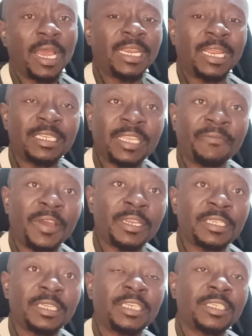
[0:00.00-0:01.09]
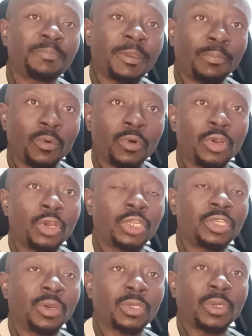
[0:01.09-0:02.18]
And that is the very thing these people,
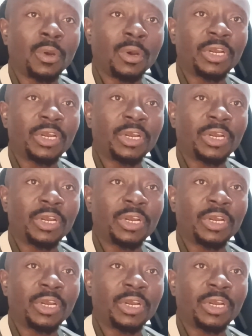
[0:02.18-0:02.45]
Dr.